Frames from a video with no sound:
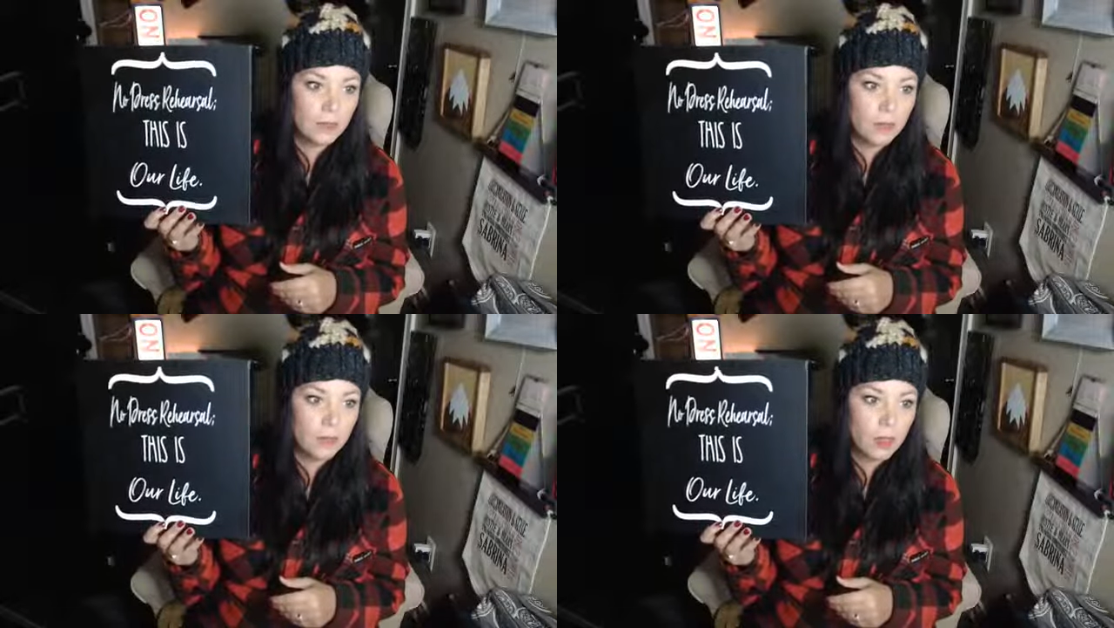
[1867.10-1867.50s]

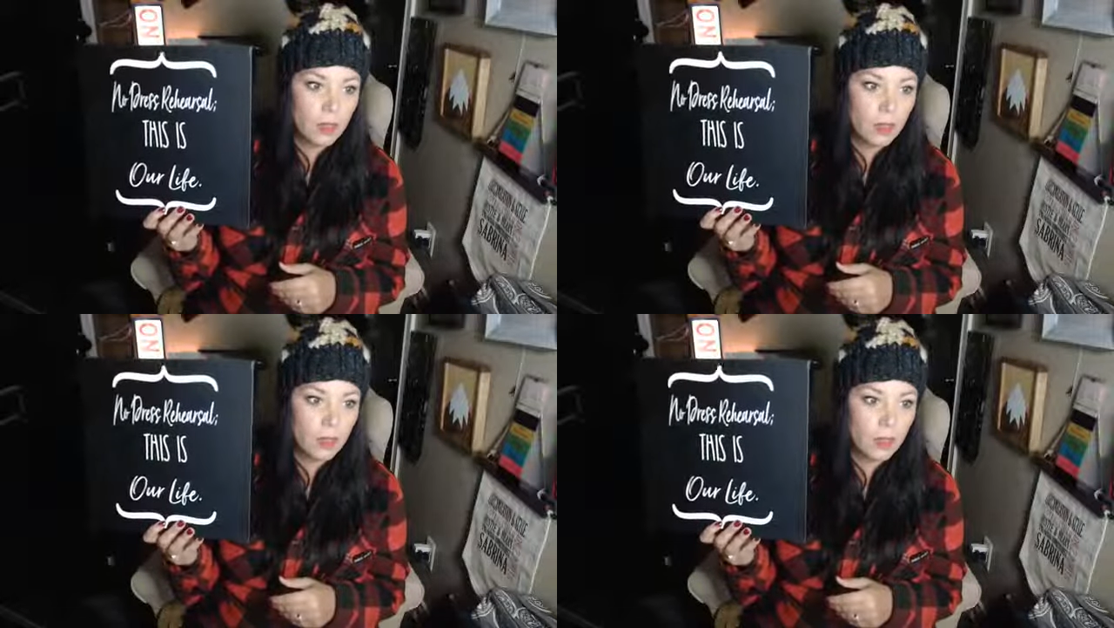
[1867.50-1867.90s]

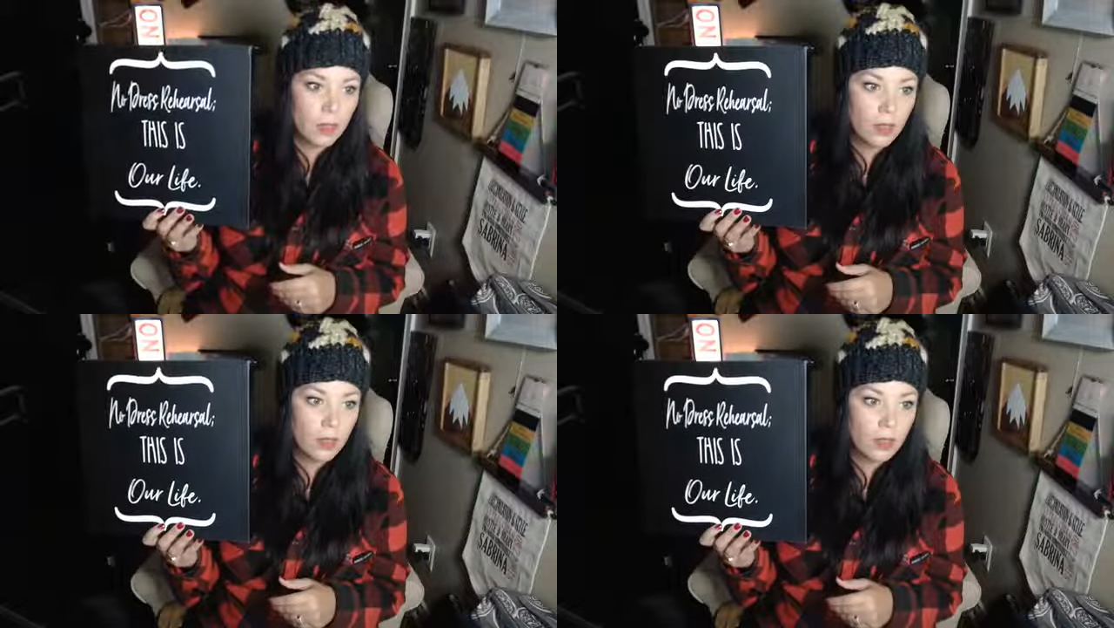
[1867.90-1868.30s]

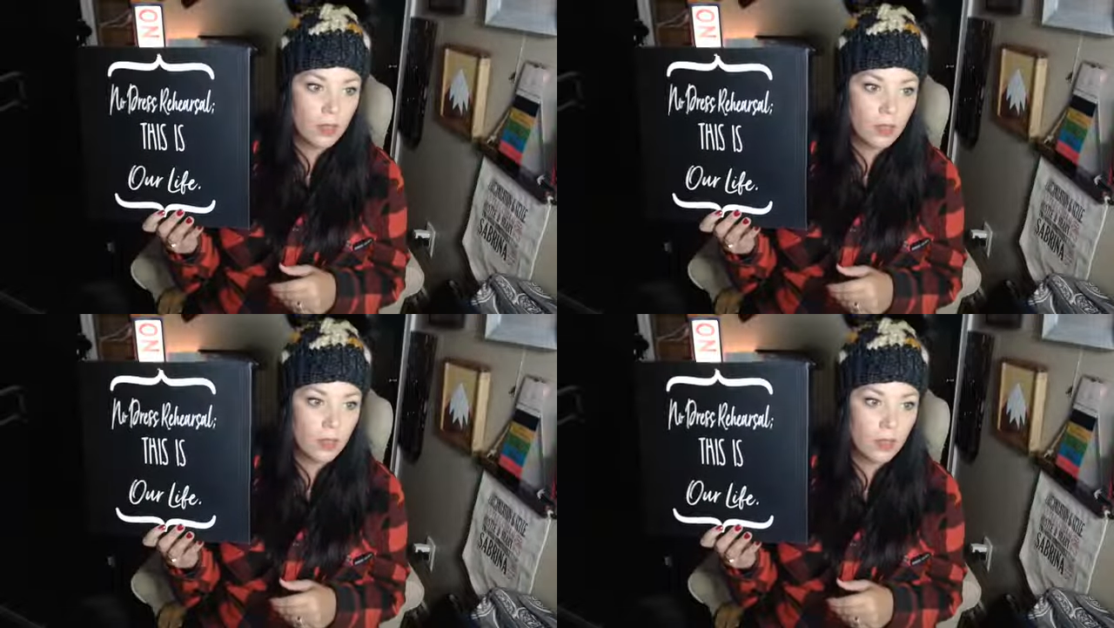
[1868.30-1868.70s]

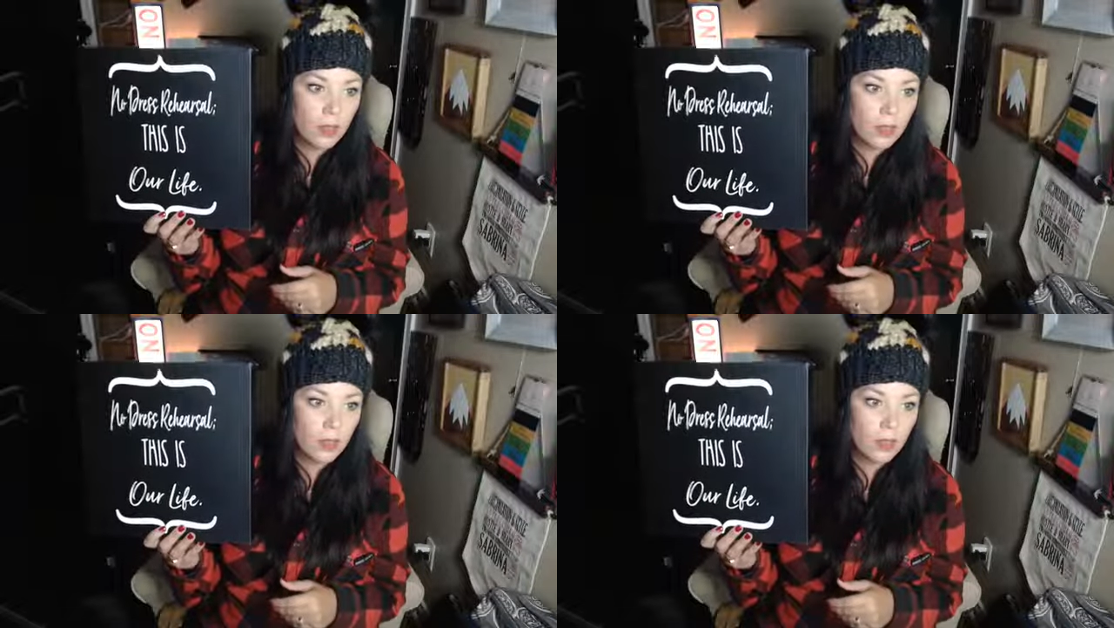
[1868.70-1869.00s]
(no one is talking)